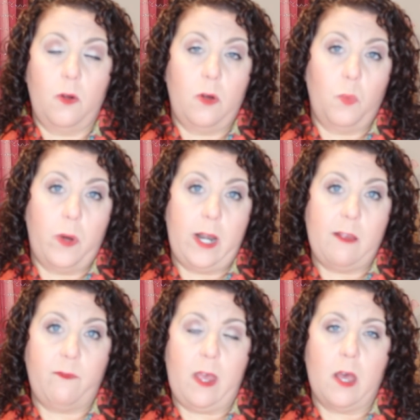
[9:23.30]
on what
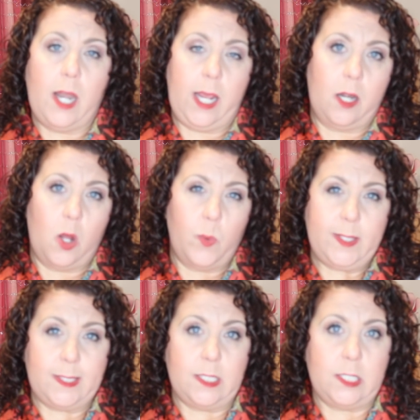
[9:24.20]
I found, I could
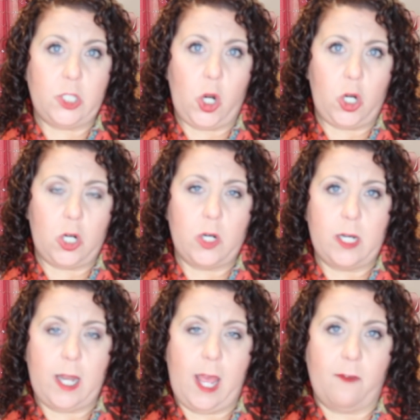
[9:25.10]
always send it to her
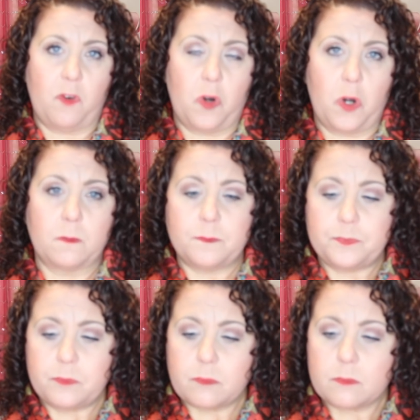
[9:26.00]
and have her
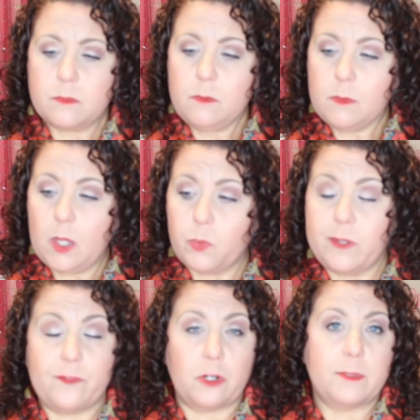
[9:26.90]

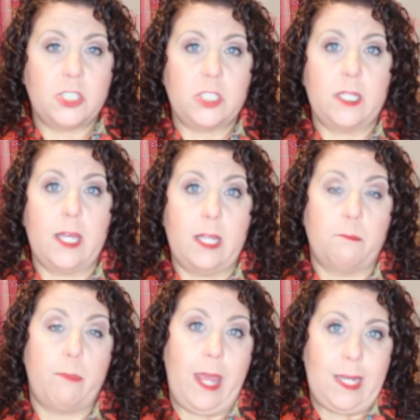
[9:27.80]
refurbish it
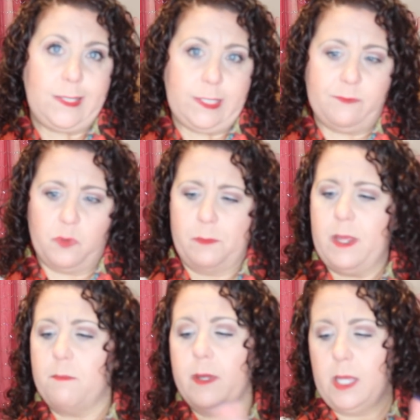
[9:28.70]
and paint it for
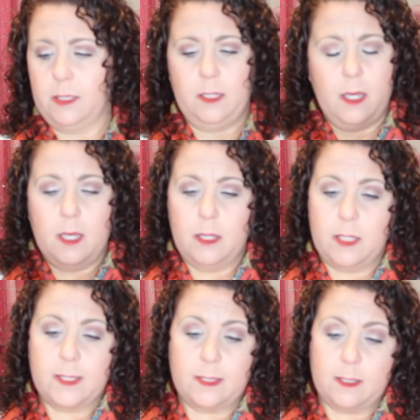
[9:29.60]
me. But
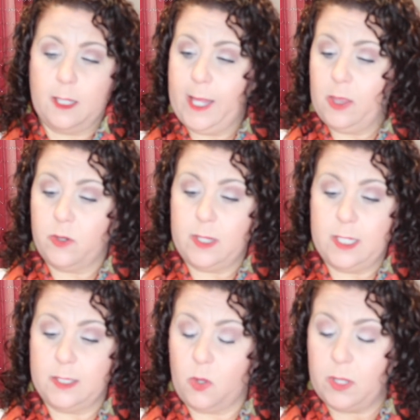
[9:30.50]
this, the leather in
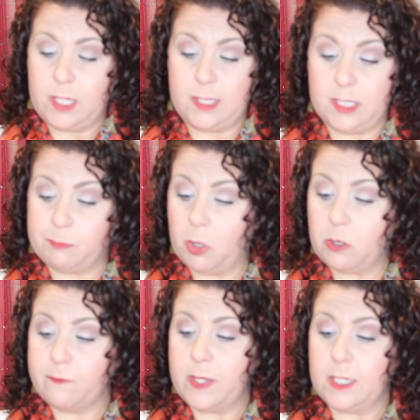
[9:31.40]
this on this is
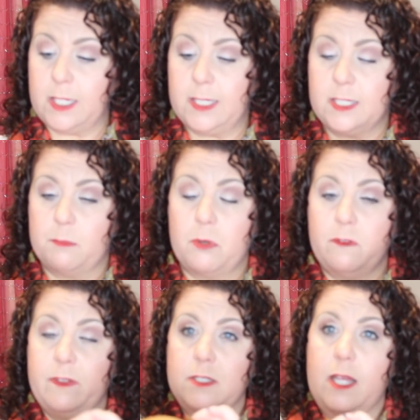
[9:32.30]
perfect. It's the
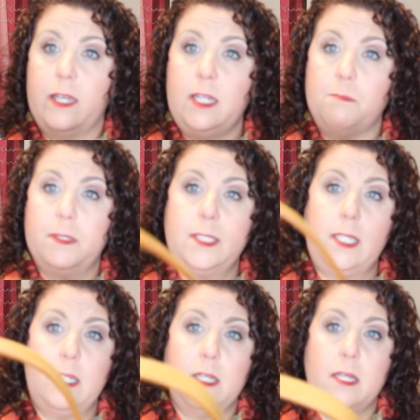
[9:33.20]
perfect honey
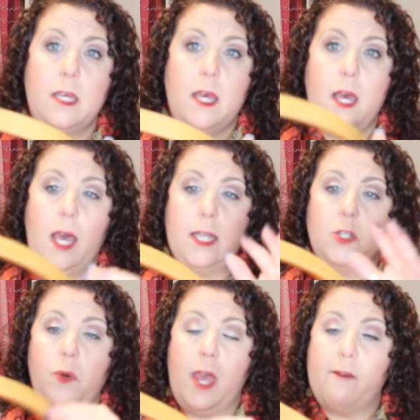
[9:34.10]
patina. I
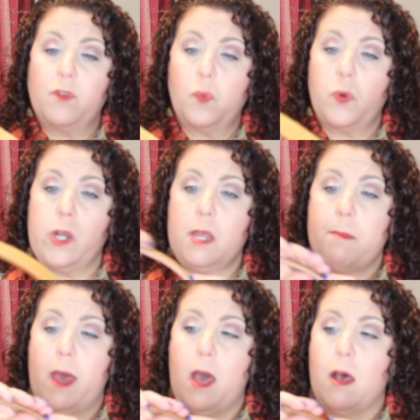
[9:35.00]
don't have to worry
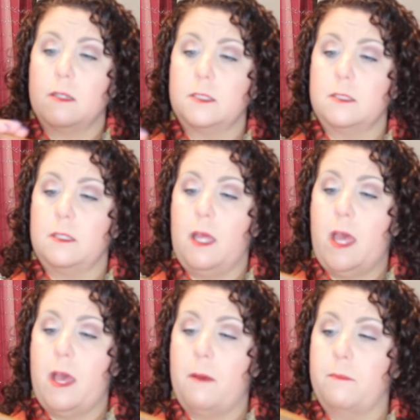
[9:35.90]
about
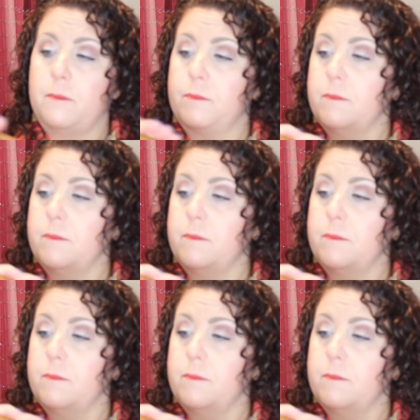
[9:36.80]
um,